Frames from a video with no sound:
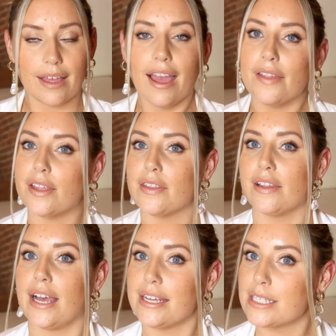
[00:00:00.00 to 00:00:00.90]
And then the
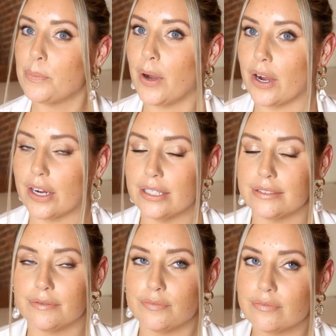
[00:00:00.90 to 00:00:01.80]
last part,
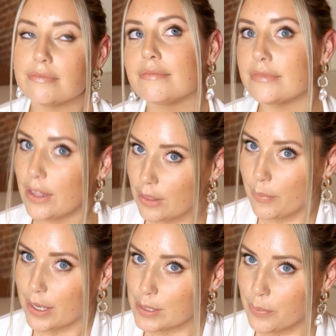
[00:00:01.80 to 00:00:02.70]
the
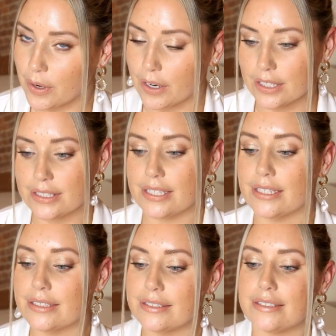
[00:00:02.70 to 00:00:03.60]
best part,
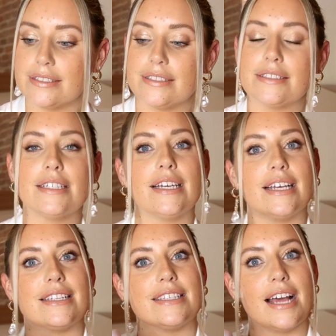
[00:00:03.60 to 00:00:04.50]

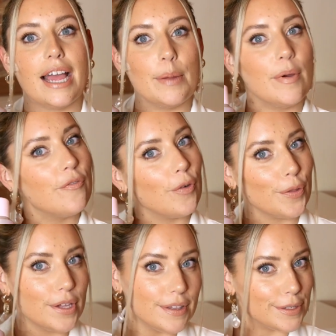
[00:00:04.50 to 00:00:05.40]
it's time for
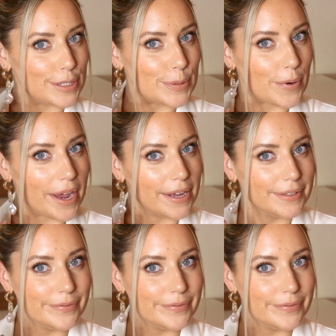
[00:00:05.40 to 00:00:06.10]
the glitter spray.